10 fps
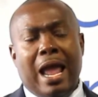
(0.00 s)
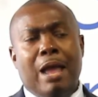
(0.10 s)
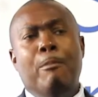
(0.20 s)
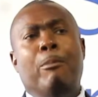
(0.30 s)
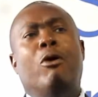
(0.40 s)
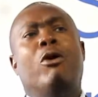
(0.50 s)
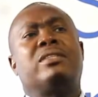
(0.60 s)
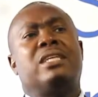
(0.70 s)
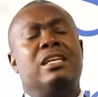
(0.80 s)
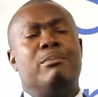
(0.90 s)

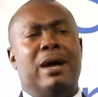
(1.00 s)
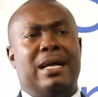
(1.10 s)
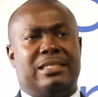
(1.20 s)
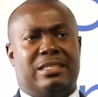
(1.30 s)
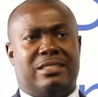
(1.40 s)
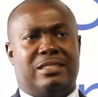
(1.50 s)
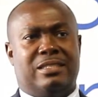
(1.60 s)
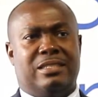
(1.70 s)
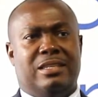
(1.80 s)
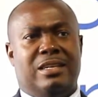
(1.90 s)
important
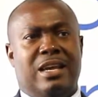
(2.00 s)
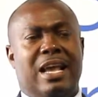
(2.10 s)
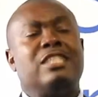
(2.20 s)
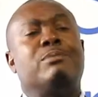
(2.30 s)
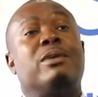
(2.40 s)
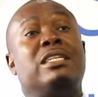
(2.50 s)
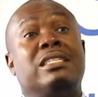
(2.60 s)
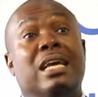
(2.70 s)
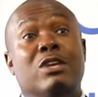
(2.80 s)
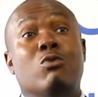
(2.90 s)
matters,
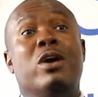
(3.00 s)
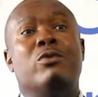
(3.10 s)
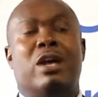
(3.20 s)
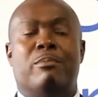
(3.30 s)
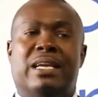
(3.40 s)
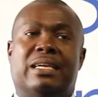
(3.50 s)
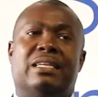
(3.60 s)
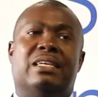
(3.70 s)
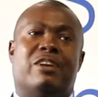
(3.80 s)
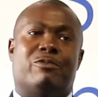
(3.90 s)
especially when we are making
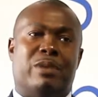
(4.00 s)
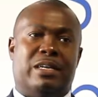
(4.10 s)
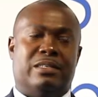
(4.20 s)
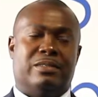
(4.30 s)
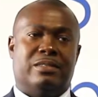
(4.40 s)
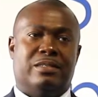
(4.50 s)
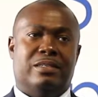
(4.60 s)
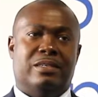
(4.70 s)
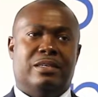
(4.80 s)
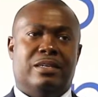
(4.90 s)
enough
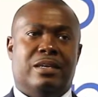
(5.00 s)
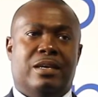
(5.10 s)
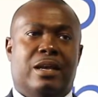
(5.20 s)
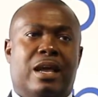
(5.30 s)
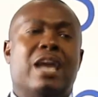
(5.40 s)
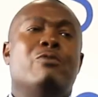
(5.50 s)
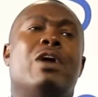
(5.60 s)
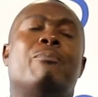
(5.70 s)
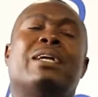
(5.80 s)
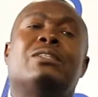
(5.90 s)
money. And we
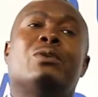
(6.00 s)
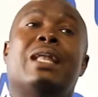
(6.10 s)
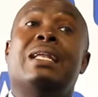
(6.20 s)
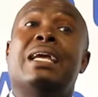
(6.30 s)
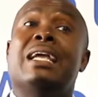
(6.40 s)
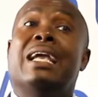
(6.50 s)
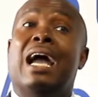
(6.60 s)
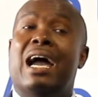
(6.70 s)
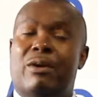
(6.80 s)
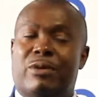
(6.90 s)
are particularly
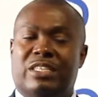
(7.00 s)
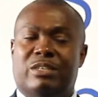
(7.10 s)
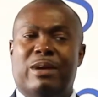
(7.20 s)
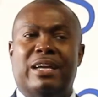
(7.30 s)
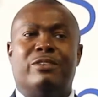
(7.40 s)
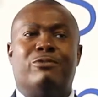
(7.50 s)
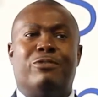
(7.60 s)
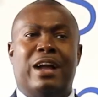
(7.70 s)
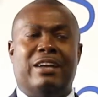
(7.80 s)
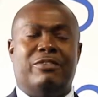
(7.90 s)
encouraged by the
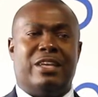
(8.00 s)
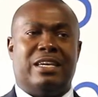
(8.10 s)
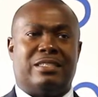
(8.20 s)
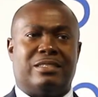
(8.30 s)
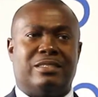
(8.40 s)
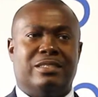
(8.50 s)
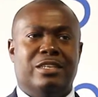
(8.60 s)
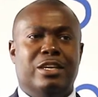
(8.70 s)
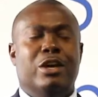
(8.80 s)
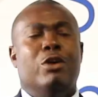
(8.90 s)
fact that
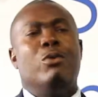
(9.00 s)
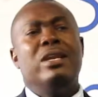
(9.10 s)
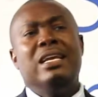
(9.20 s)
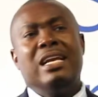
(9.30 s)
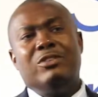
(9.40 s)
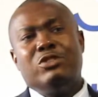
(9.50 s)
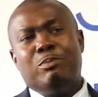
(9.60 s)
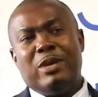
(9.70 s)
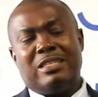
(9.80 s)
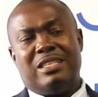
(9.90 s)
when it comes to
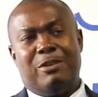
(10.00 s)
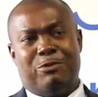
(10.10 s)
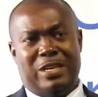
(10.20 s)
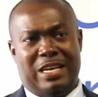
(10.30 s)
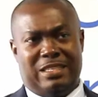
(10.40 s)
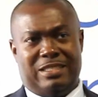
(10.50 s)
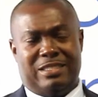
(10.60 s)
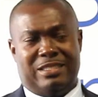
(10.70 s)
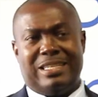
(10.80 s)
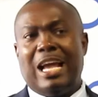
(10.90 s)
personal finance,
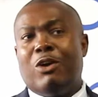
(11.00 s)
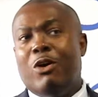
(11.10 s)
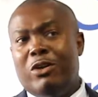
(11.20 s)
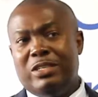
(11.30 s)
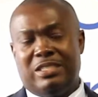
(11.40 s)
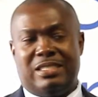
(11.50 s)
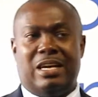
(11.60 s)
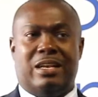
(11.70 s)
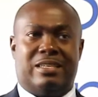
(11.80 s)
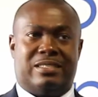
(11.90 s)
psychologists
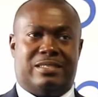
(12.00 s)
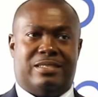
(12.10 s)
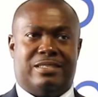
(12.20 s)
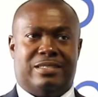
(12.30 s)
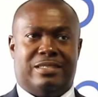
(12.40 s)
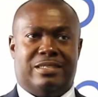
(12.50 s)
tell us,